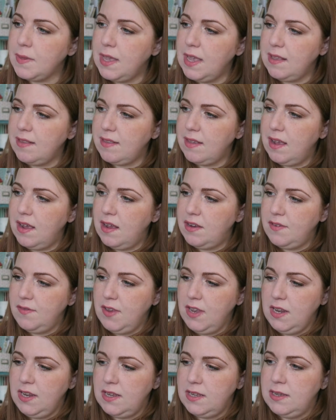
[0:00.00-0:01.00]
It's a
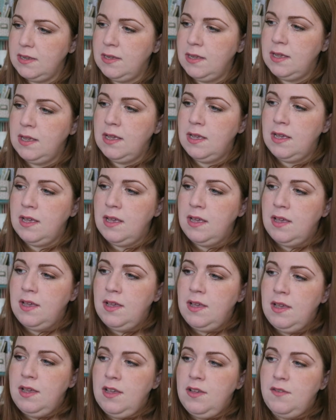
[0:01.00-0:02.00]
Divina
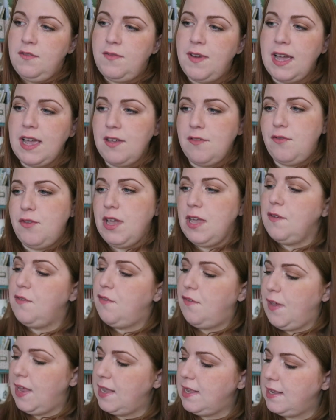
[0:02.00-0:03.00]
5-week
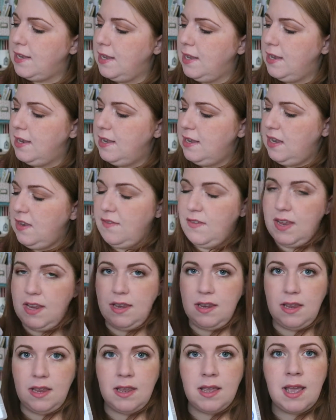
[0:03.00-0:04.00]
fit
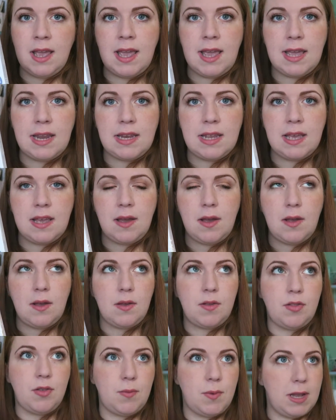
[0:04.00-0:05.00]
DVD.
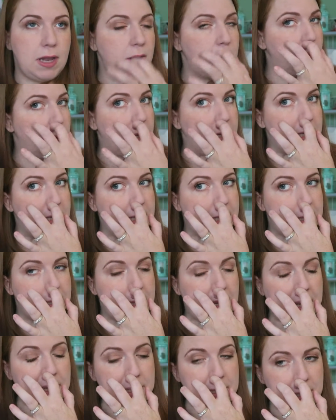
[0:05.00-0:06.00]
And the way it works is
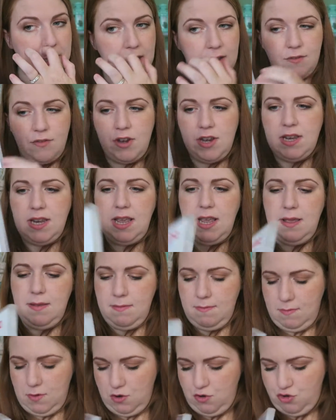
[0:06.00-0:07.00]
that every
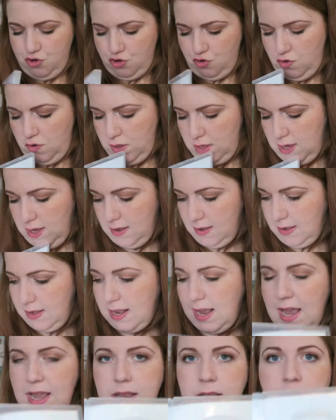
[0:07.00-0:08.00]
day, I'm gonna show you the
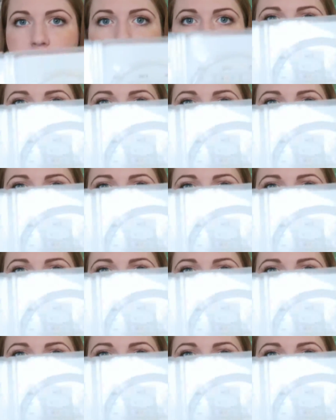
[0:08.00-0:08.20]
inside,